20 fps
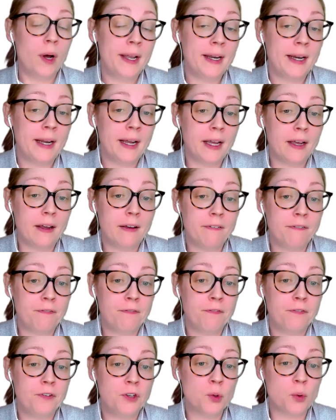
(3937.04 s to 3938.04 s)
What
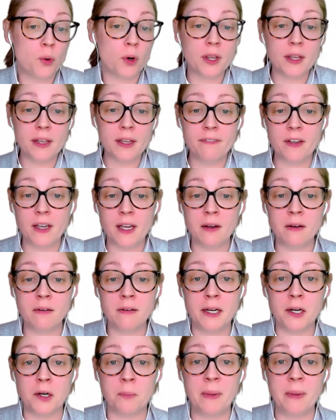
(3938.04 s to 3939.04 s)
if you're
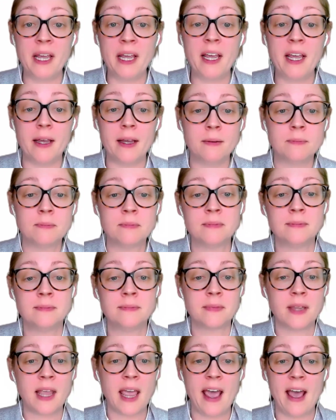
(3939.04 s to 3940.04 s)
living near me
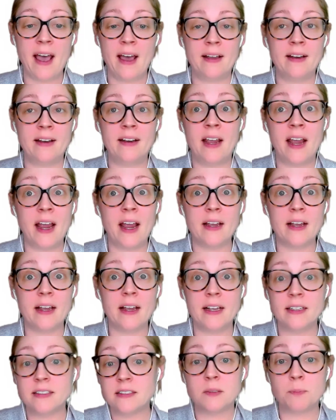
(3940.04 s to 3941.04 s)
and
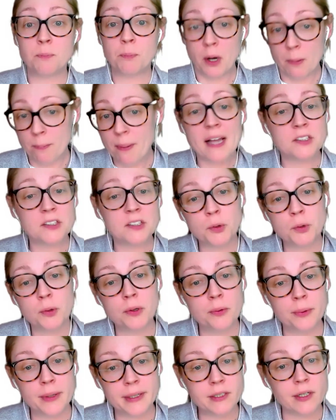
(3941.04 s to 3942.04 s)
it's
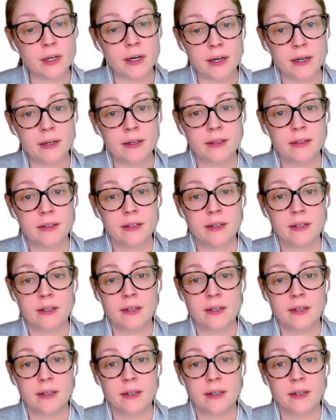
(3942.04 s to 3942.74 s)
perpetual winter?